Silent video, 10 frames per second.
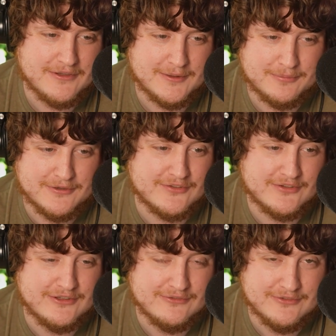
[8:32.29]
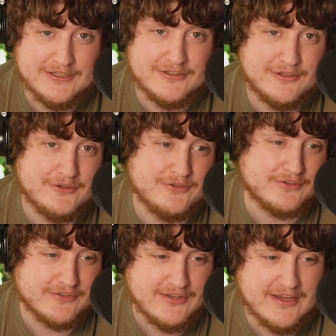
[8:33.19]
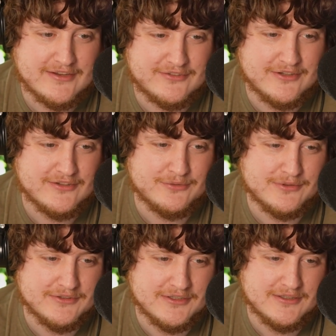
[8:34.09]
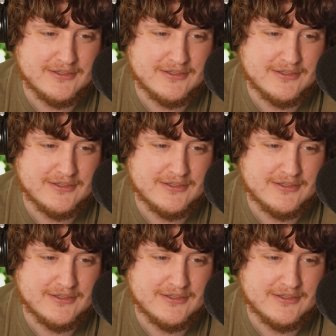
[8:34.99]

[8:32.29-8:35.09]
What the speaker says: like personal videos or text straight to a lead.